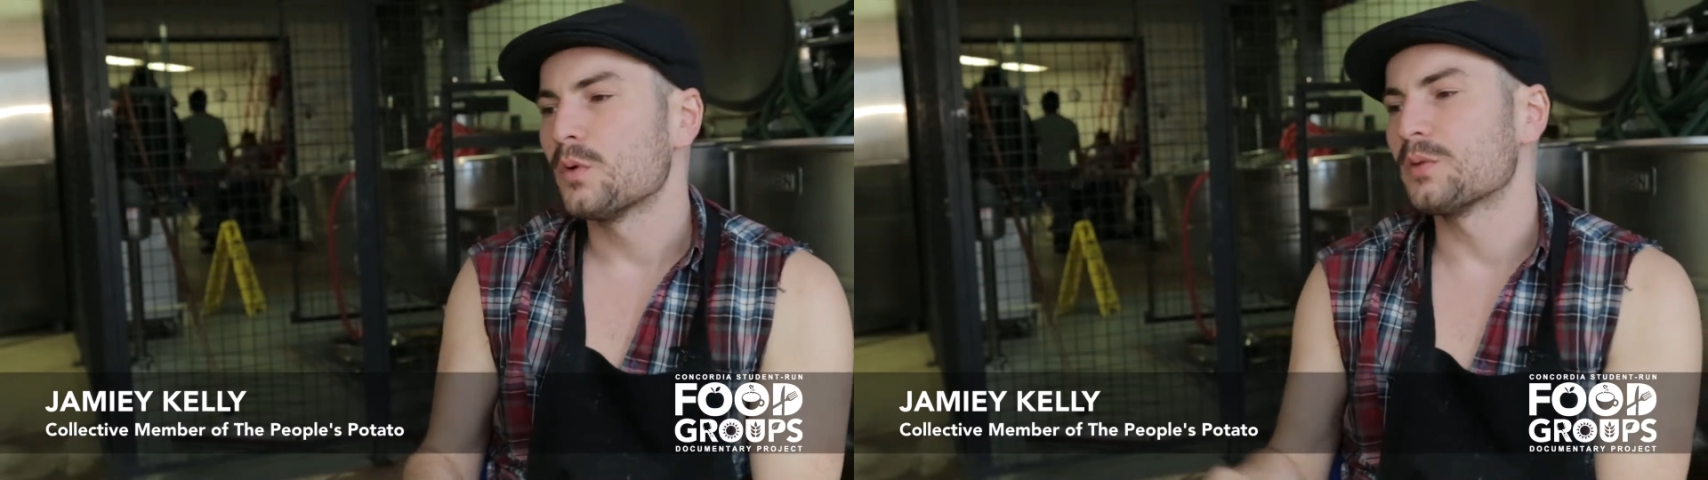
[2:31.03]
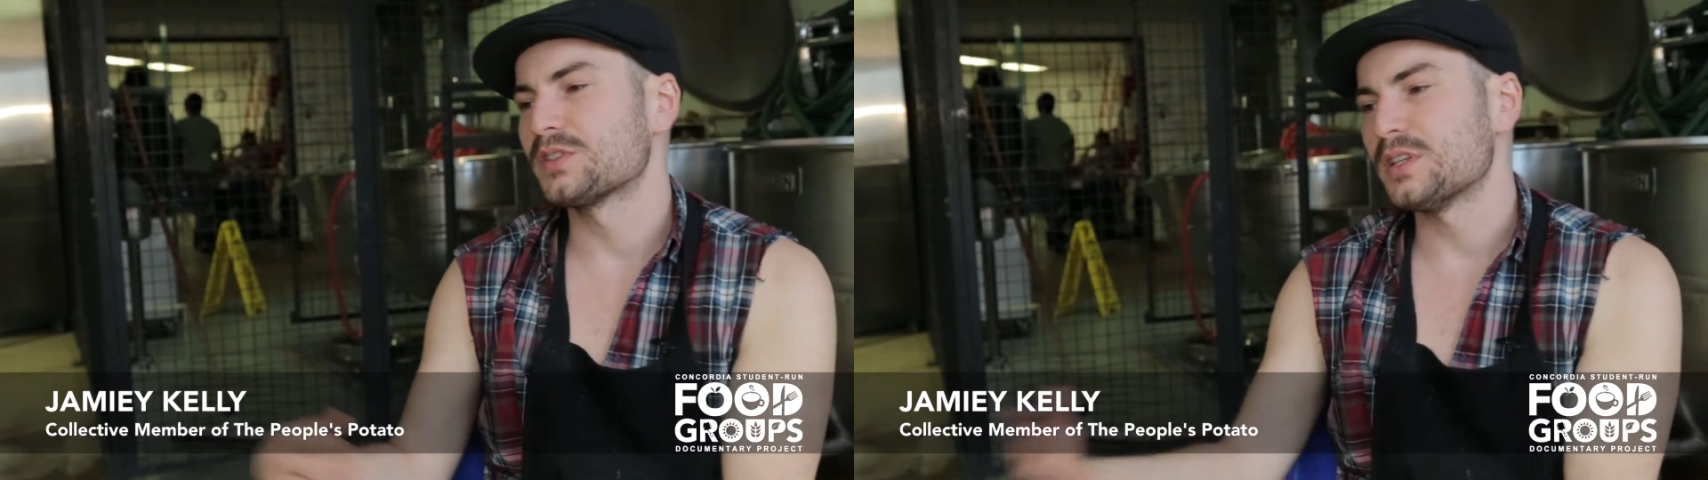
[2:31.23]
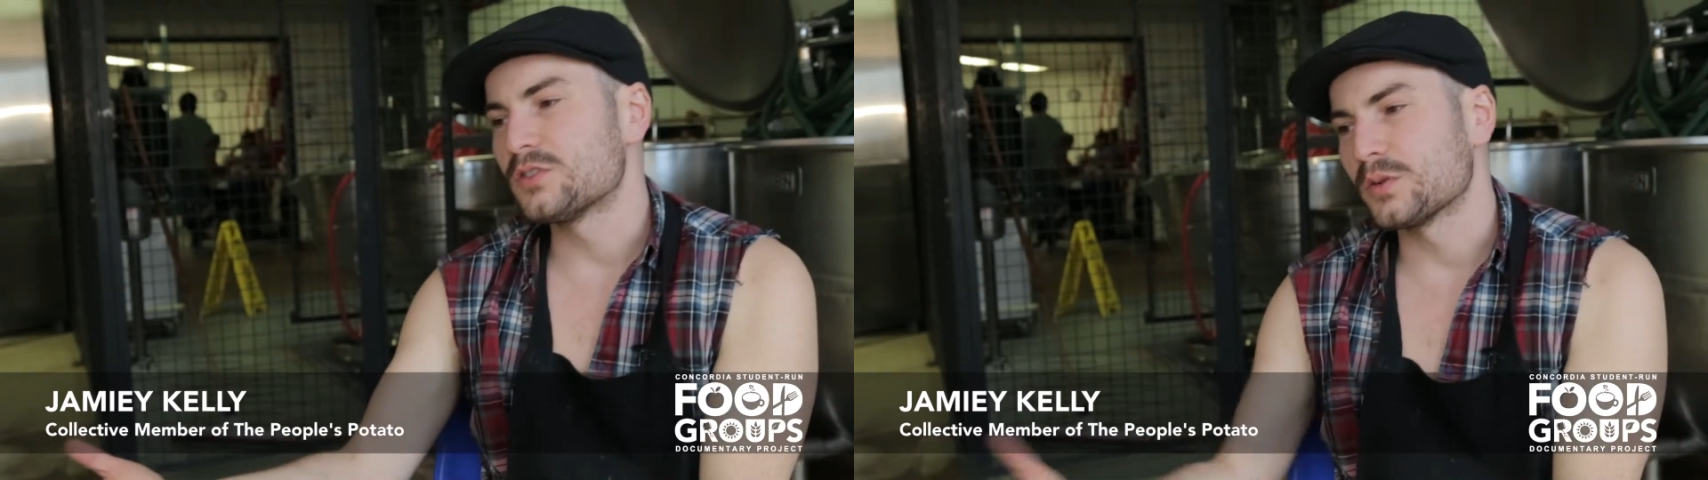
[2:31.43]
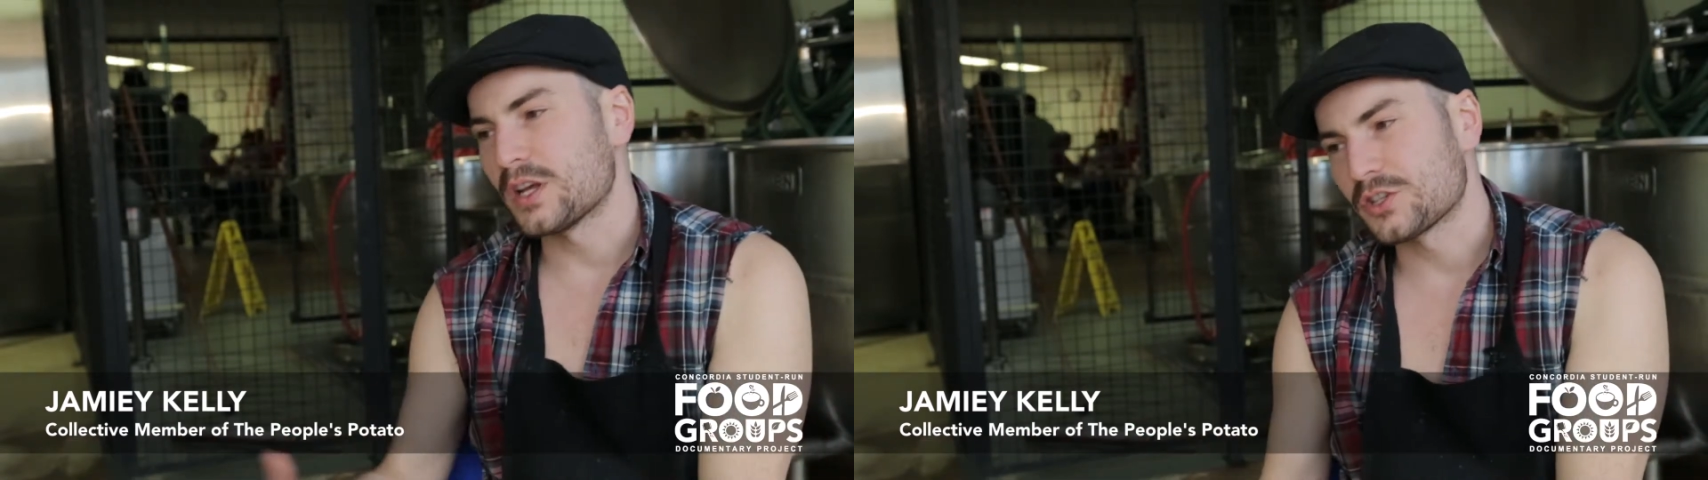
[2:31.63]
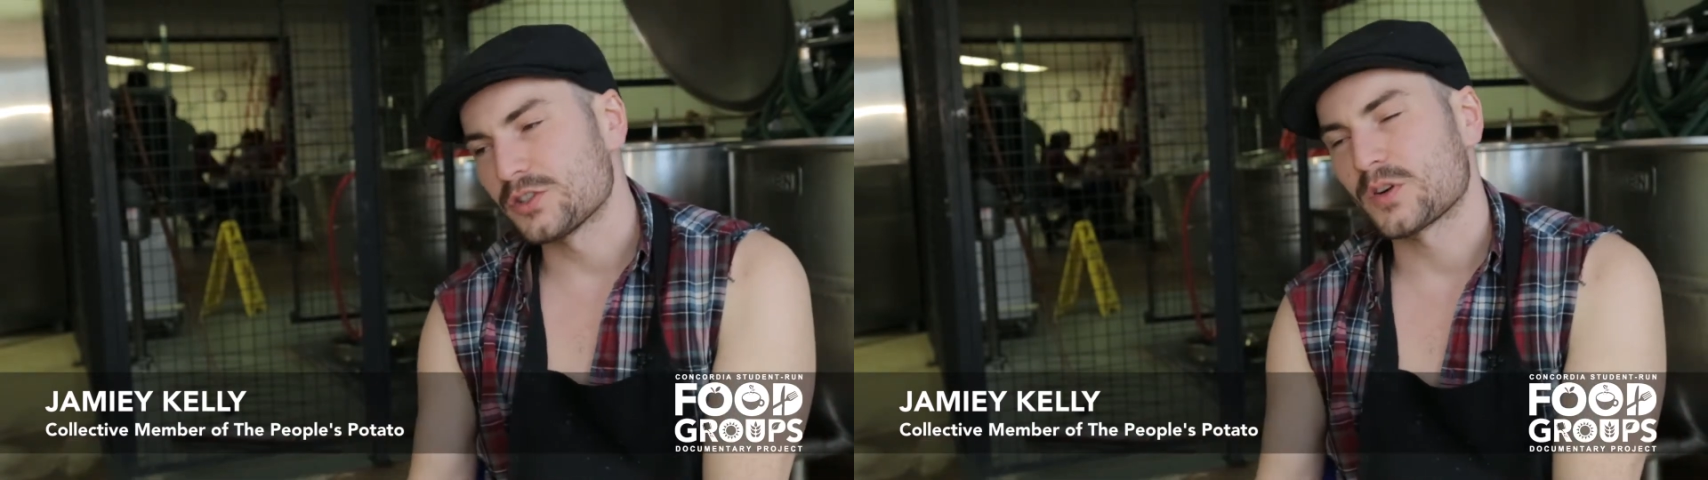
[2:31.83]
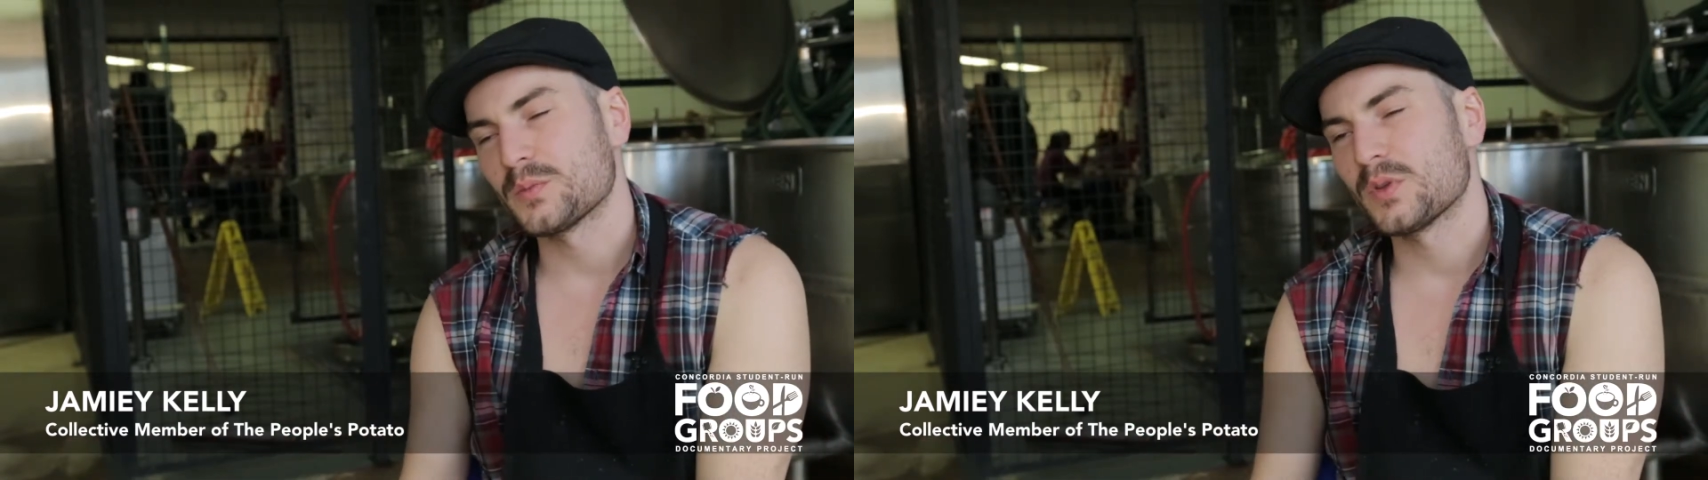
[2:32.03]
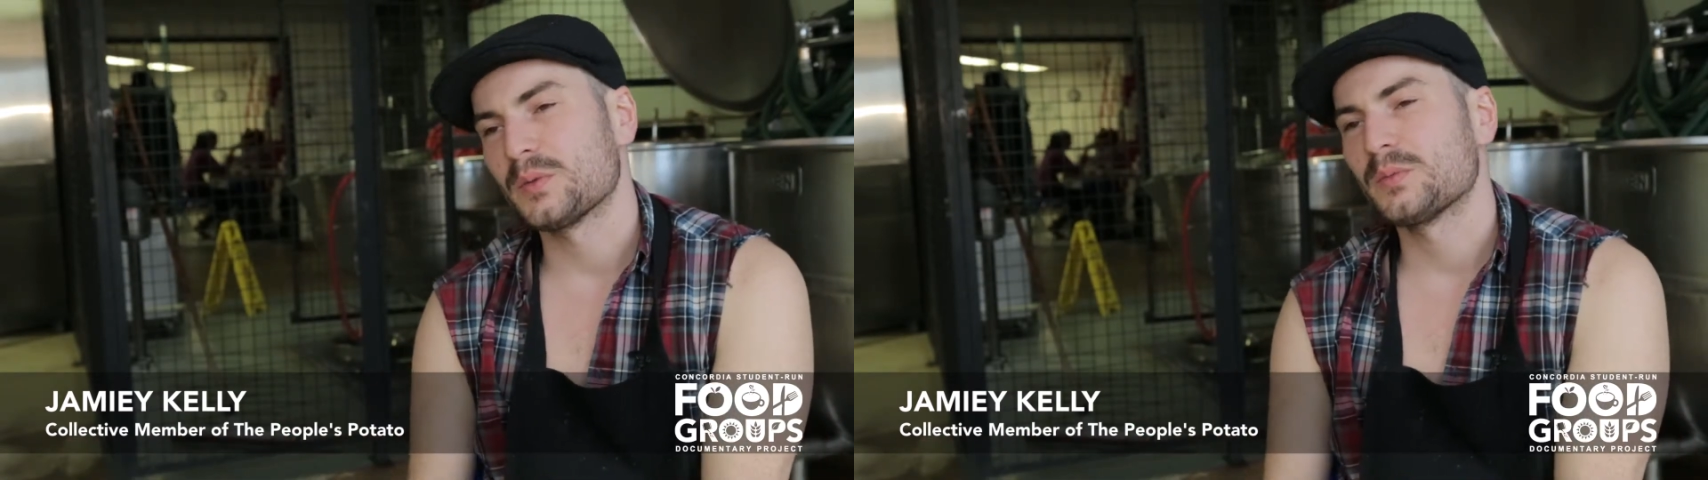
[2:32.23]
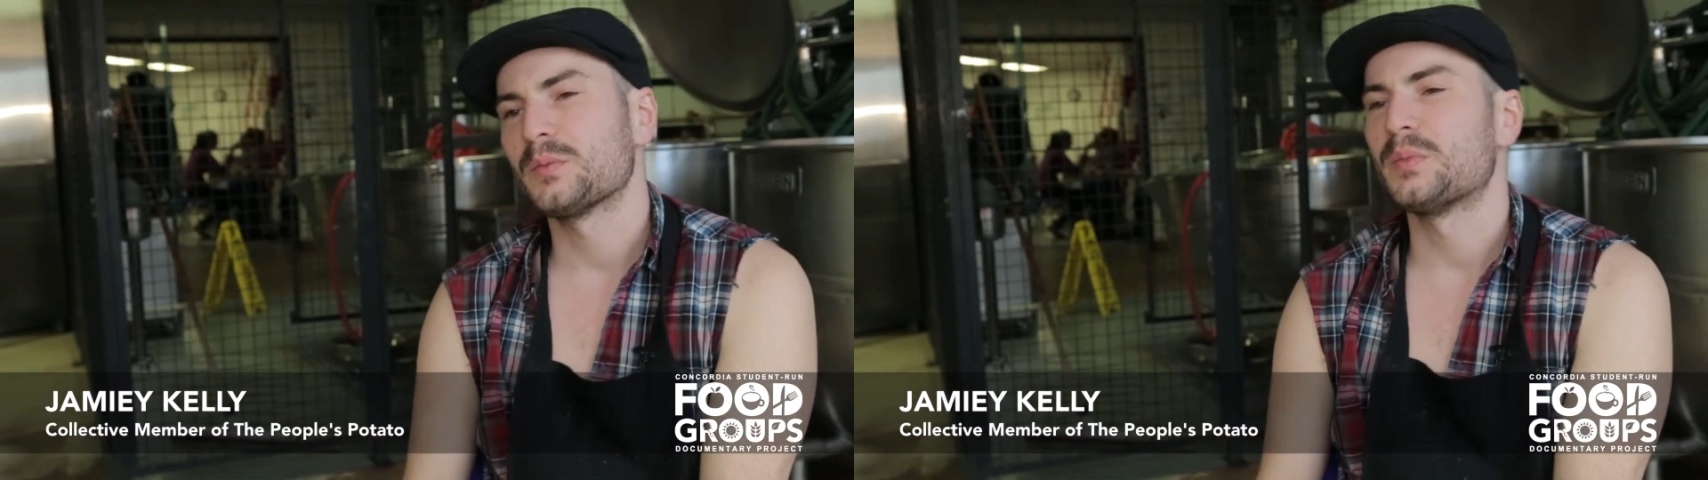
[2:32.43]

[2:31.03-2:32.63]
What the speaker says: we receive donations from them,